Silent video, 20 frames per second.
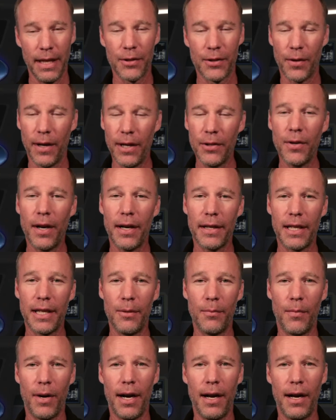So I try and
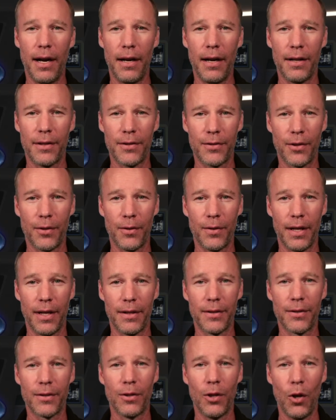keep my ISO
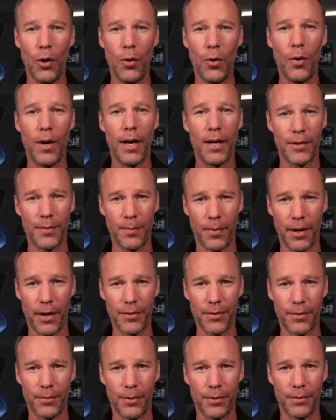as low as
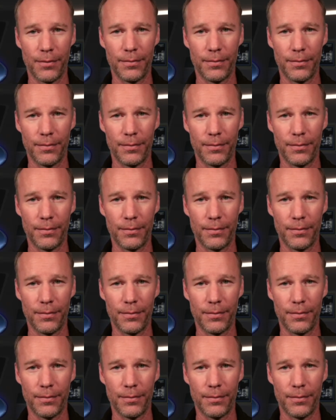possible.